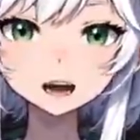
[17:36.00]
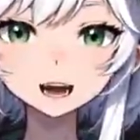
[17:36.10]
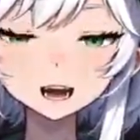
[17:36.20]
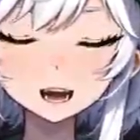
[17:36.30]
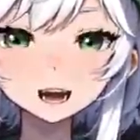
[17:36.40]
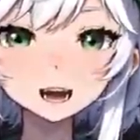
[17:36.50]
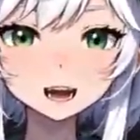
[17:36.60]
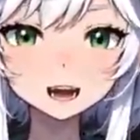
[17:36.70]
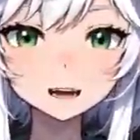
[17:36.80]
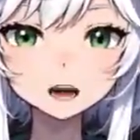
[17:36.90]
they can't see,
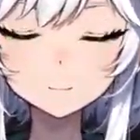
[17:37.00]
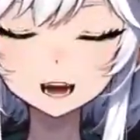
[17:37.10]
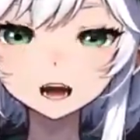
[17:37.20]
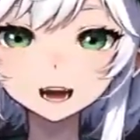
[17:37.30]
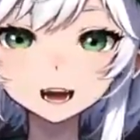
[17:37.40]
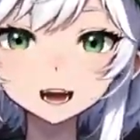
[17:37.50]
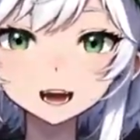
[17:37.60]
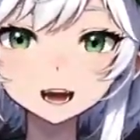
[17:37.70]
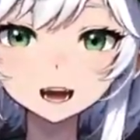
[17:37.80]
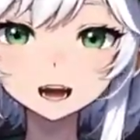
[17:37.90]
or by Chads
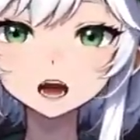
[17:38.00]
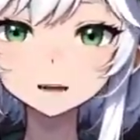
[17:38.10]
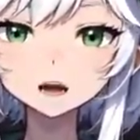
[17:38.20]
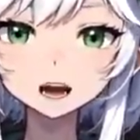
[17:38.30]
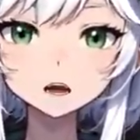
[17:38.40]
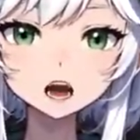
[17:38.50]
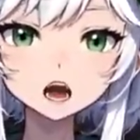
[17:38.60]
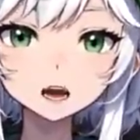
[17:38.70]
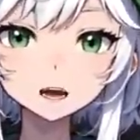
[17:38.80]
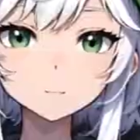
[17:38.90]
running around with
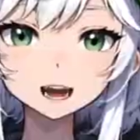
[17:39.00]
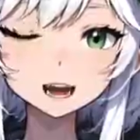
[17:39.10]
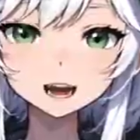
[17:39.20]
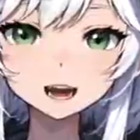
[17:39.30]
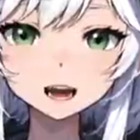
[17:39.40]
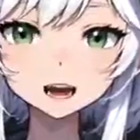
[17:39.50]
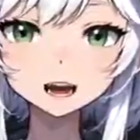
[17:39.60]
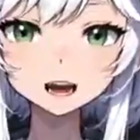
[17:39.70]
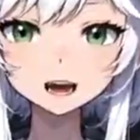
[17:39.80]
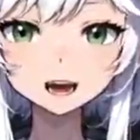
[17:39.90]
their $1 million
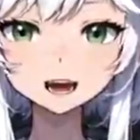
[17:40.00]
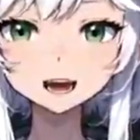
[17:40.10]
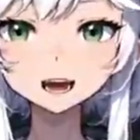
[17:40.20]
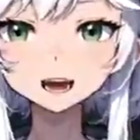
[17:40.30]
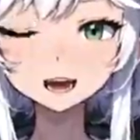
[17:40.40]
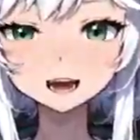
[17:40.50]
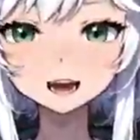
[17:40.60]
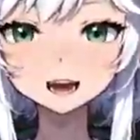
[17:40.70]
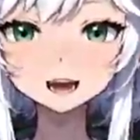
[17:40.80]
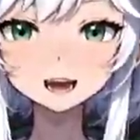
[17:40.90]
guns and their slicks
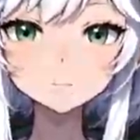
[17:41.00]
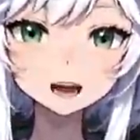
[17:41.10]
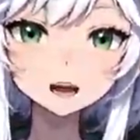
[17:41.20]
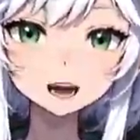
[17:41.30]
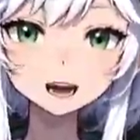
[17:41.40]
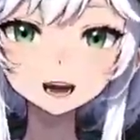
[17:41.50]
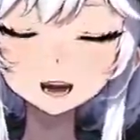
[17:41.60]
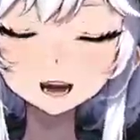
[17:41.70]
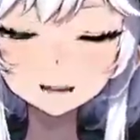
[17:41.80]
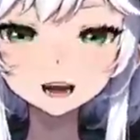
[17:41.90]
and their backpacks that can
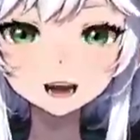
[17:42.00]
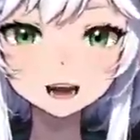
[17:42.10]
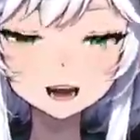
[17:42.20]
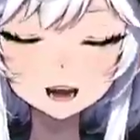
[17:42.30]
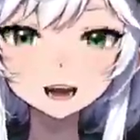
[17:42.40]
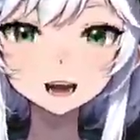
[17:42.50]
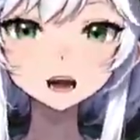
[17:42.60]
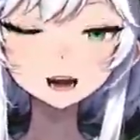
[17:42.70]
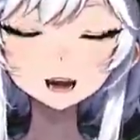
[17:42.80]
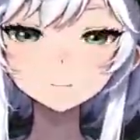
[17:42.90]
hold an entire town, and
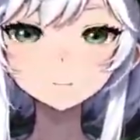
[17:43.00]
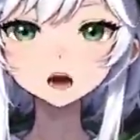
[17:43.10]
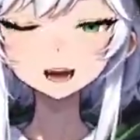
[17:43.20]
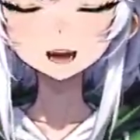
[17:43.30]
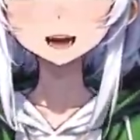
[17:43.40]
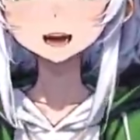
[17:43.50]
just bullying